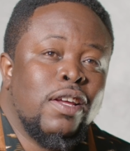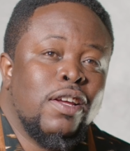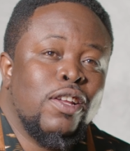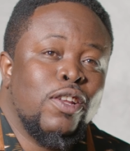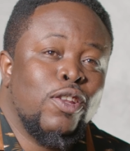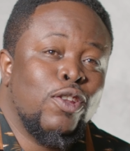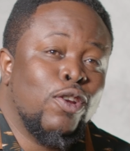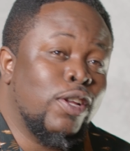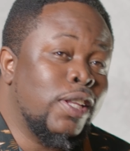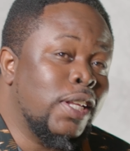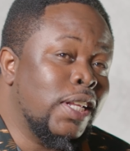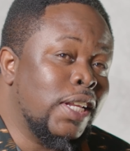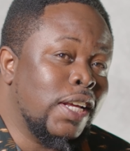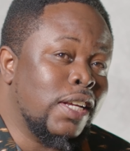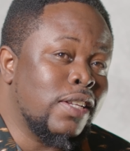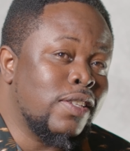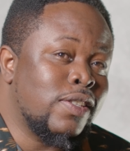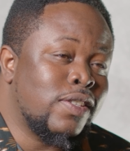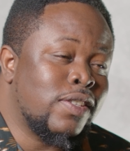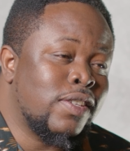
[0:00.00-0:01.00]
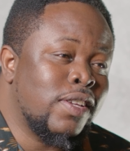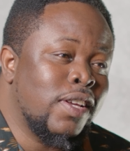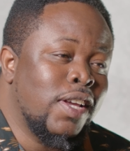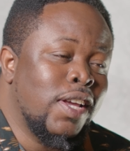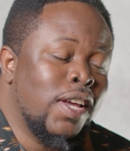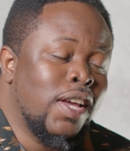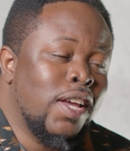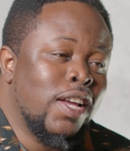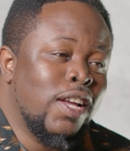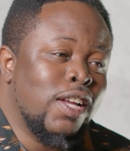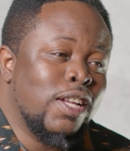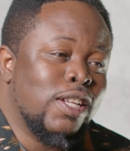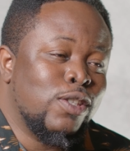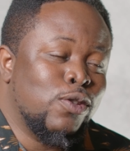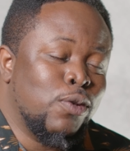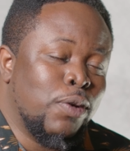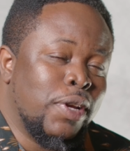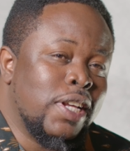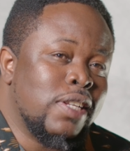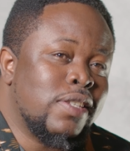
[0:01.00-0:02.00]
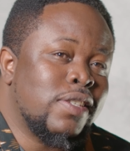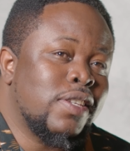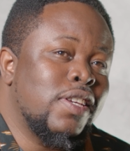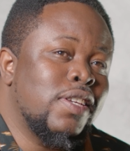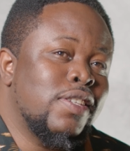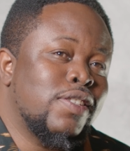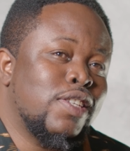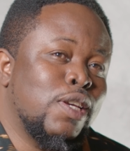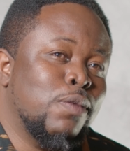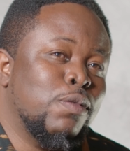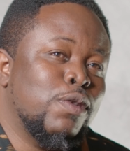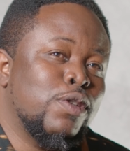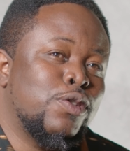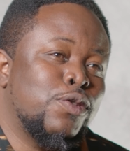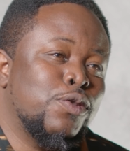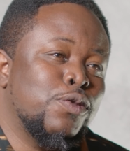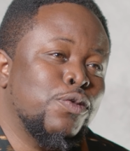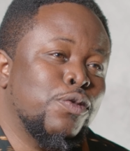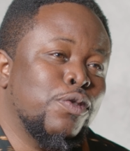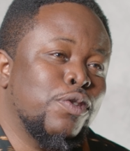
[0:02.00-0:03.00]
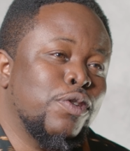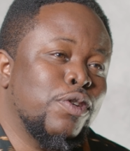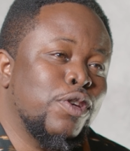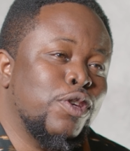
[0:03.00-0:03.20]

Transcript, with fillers: Nonetheless, Dunieski is able to